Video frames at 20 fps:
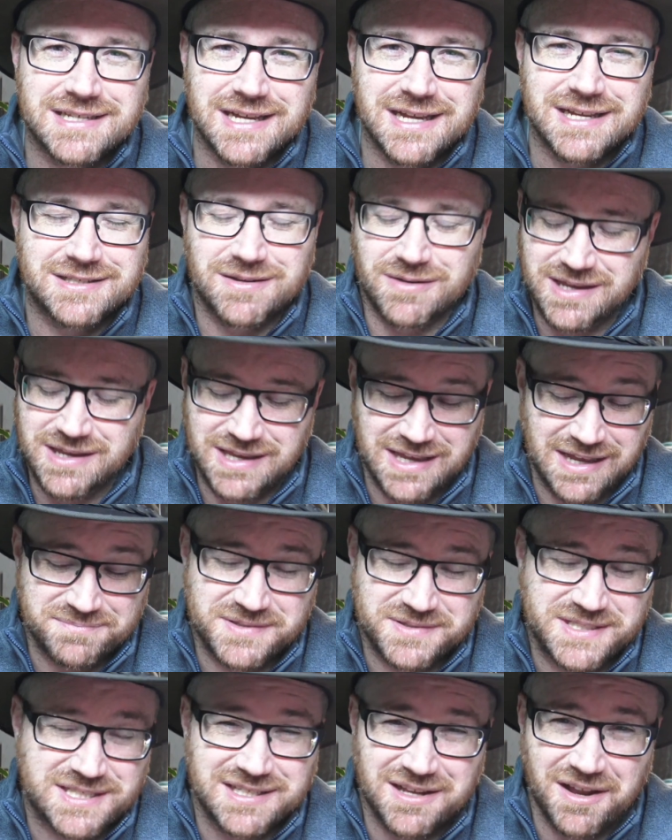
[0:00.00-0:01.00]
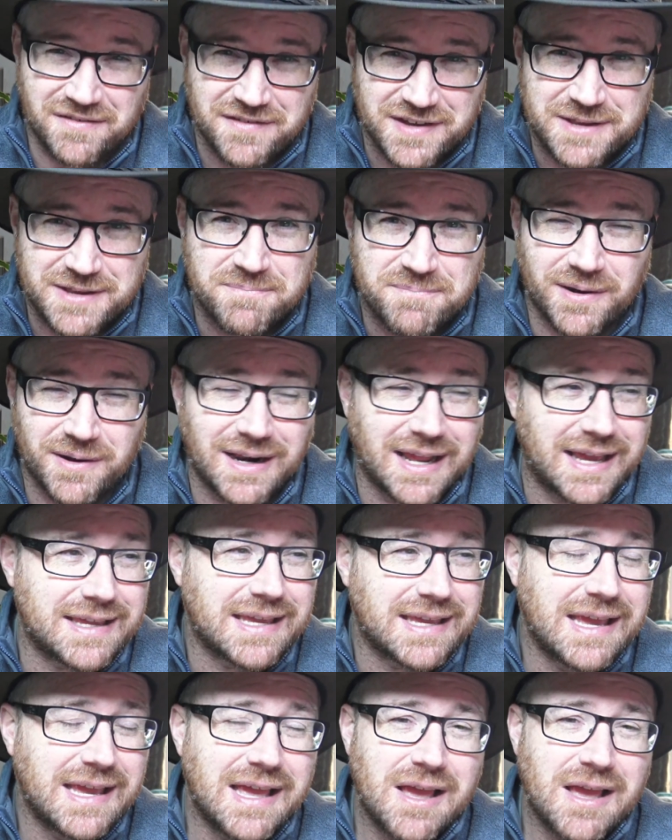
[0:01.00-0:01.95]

I'm sorry, but